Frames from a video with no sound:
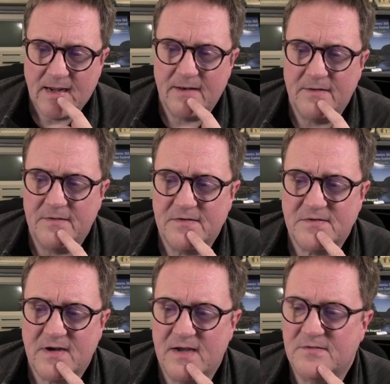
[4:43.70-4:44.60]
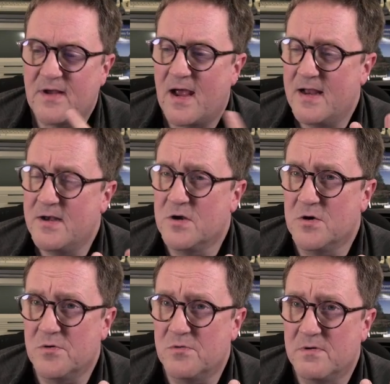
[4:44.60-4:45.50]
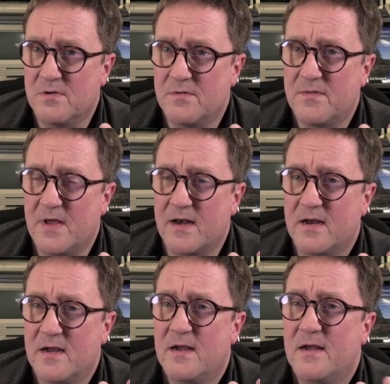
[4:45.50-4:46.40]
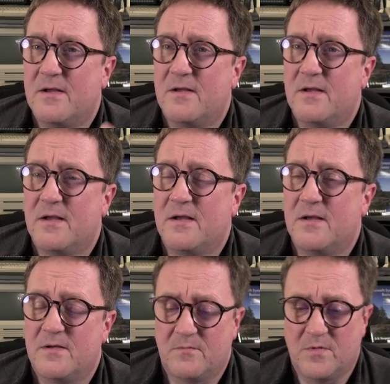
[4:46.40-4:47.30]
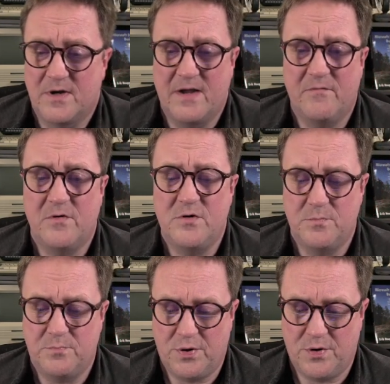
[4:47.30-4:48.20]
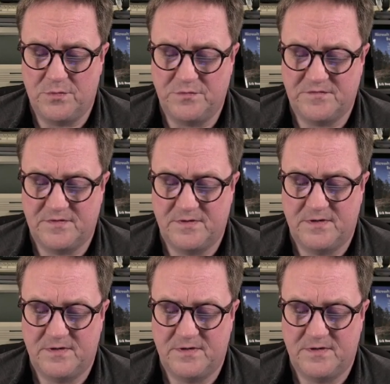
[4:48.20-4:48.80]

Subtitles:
And in this case, I know that whenever you post